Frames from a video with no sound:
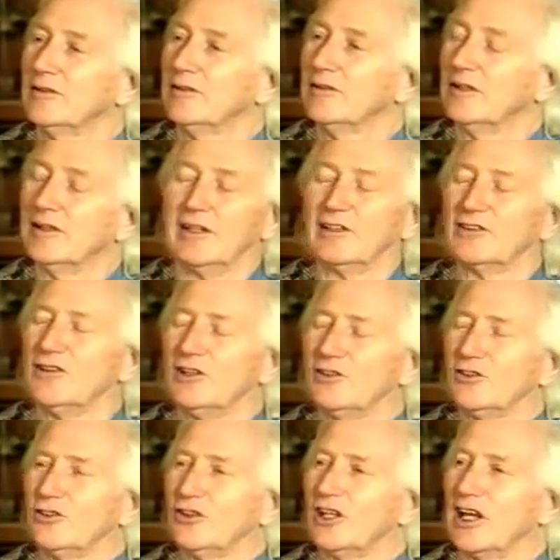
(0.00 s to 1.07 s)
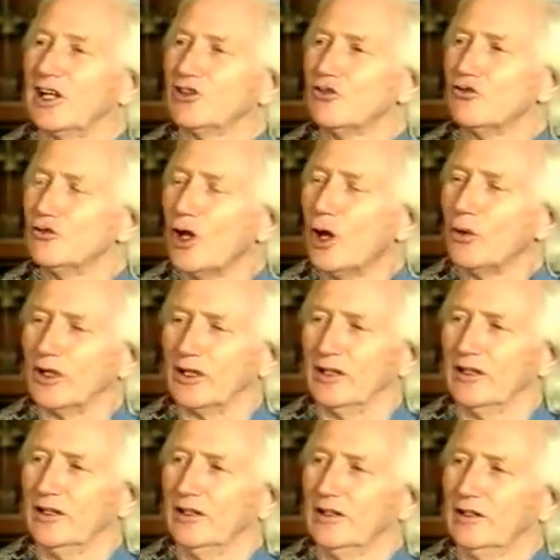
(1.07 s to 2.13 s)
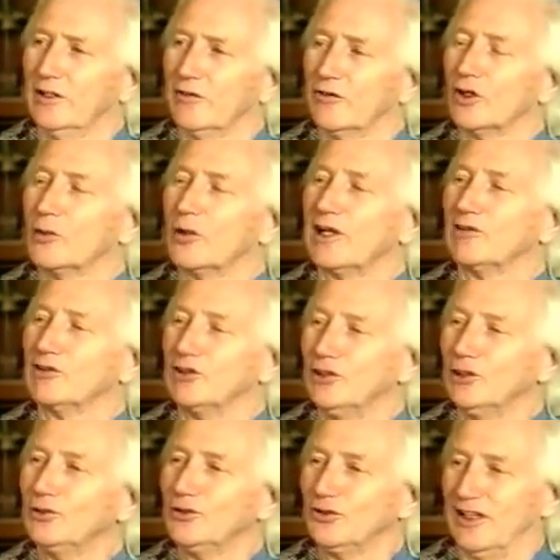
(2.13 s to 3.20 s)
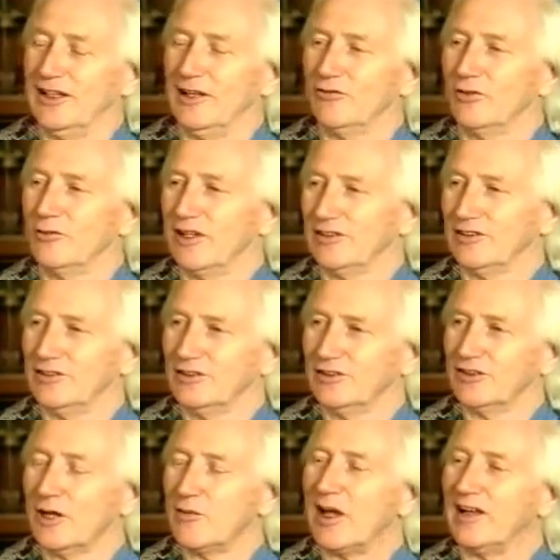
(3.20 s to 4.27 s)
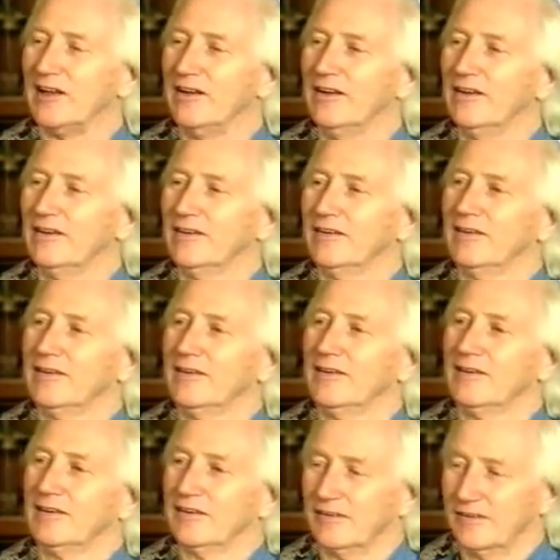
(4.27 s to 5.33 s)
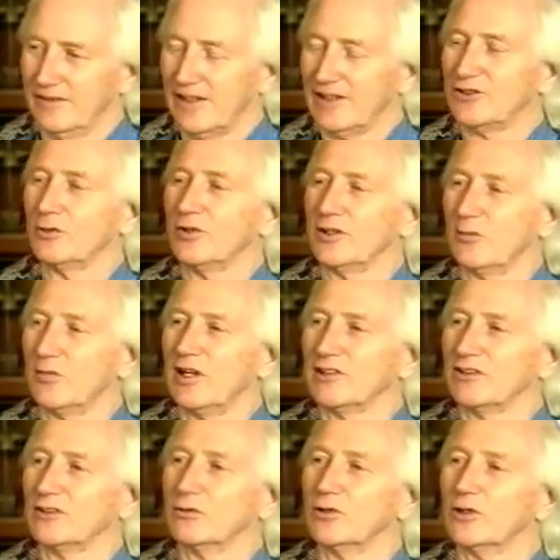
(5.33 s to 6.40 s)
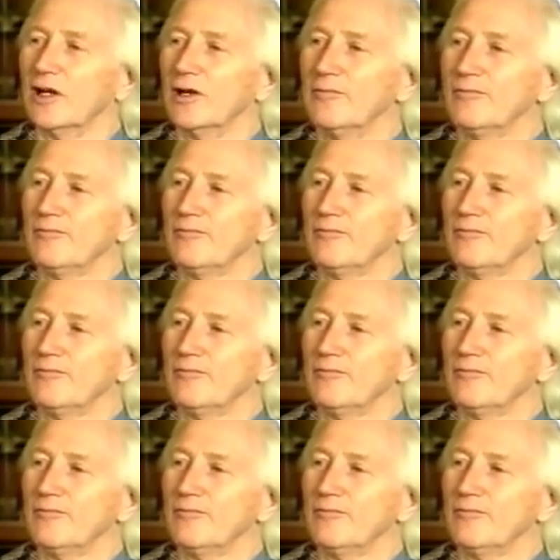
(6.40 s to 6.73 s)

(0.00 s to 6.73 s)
It's not just a case of knowing. You've got to be able to use that information to some end. That's where the pluses will come.